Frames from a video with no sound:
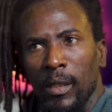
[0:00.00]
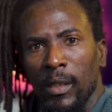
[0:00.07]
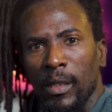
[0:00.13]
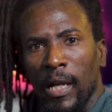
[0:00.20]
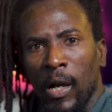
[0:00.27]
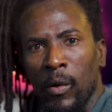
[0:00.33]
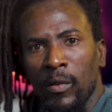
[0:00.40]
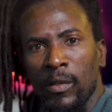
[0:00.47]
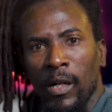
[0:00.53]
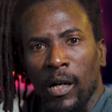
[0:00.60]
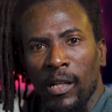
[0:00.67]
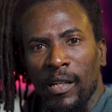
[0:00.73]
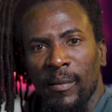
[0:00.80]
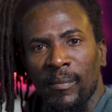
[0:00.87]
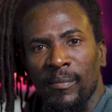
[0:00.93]
I would call
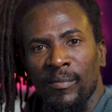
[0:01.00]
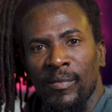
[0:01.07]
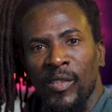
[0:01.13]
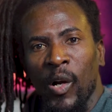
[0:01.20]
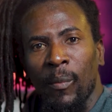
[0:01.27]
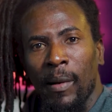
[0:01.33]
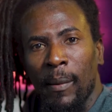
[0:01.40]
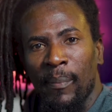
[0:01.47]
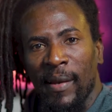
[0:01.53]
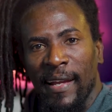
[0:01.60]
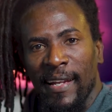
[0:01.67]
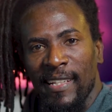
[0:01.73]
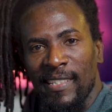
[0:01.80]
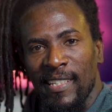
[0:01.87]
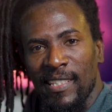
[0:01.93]
them dumb
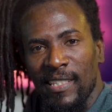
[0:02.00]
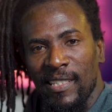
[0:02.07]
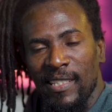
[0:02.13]
appliances